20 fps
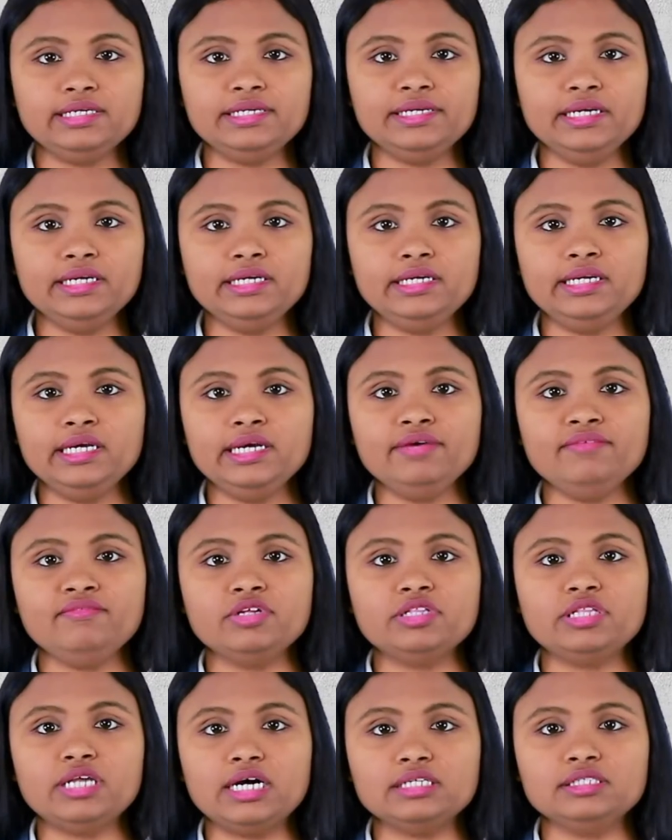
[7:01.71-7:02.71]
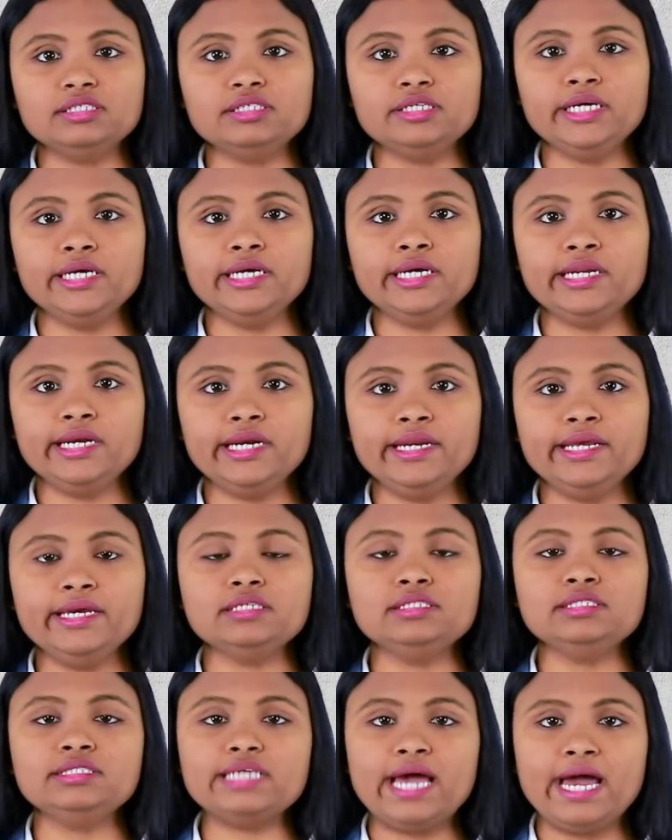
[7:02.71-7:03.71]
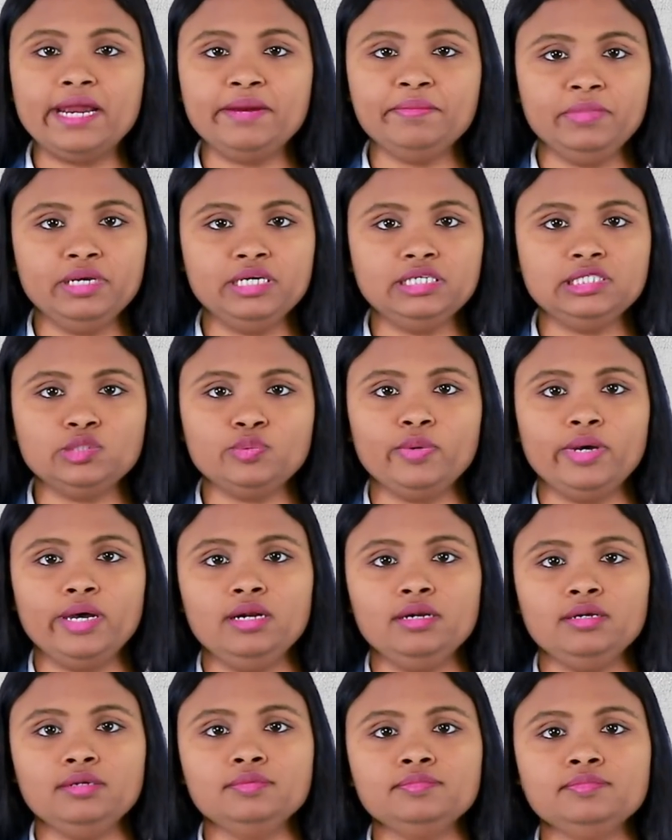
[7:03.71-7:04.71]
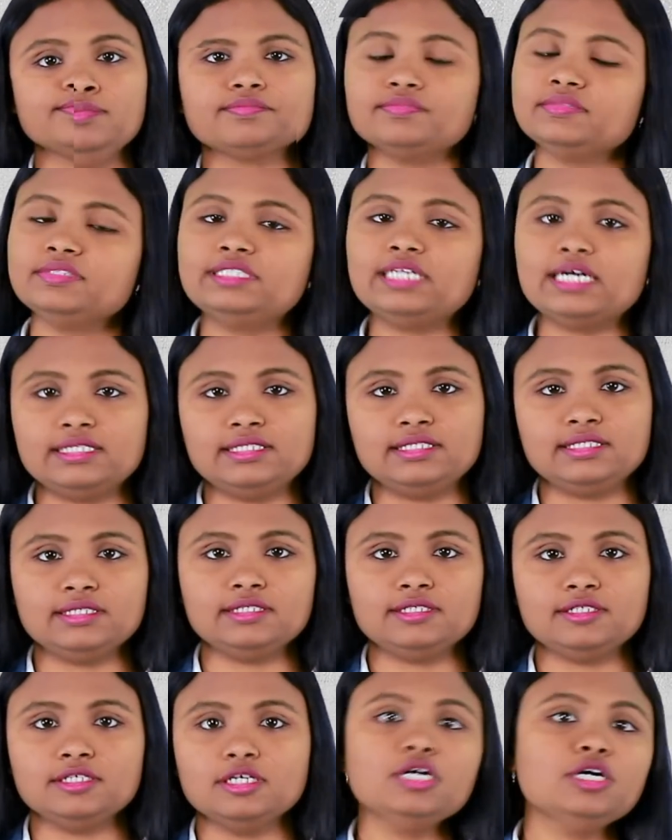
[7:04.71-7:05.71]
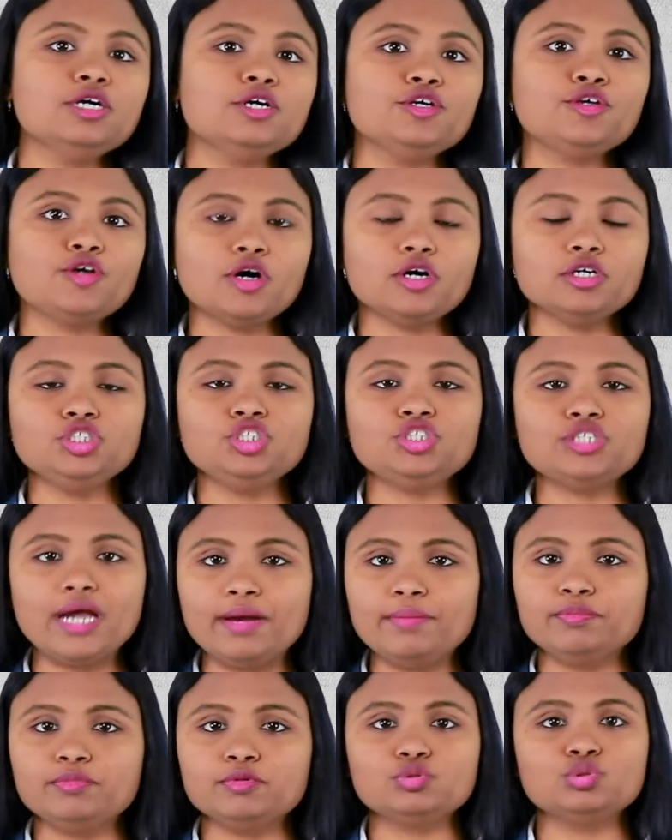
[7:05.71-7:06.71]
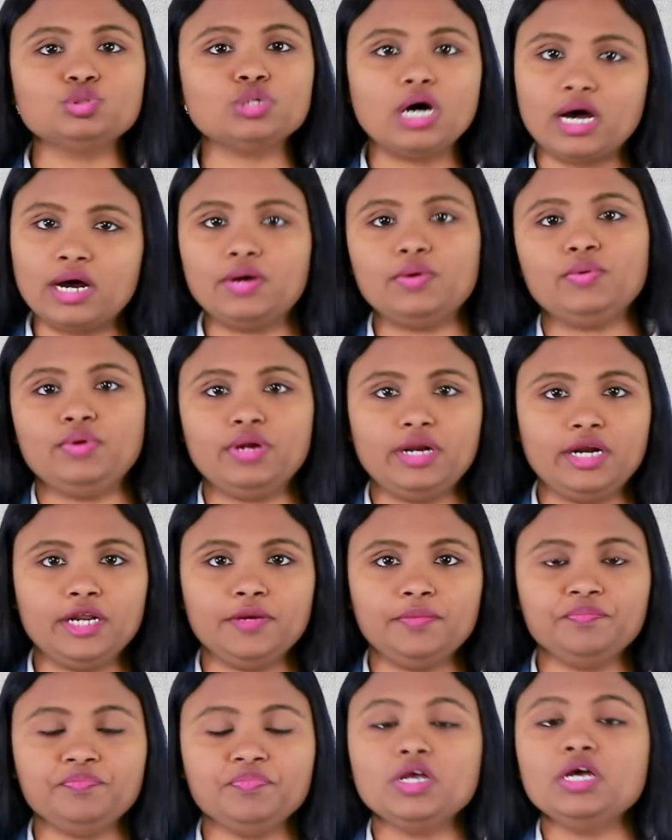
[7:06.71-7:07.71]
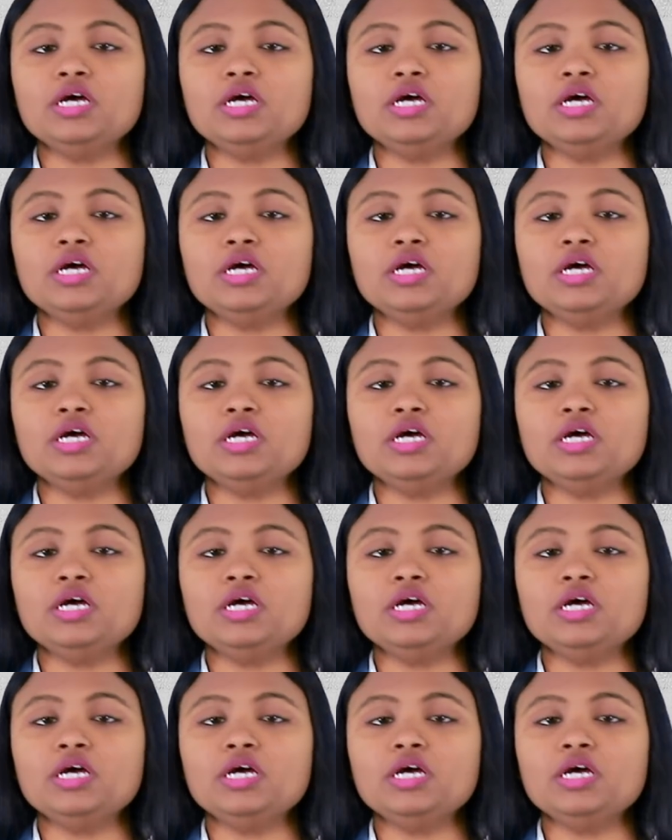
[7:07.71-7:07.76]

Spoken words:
green tea with other ingredients and mix well. That's it. Your shampoos are ready.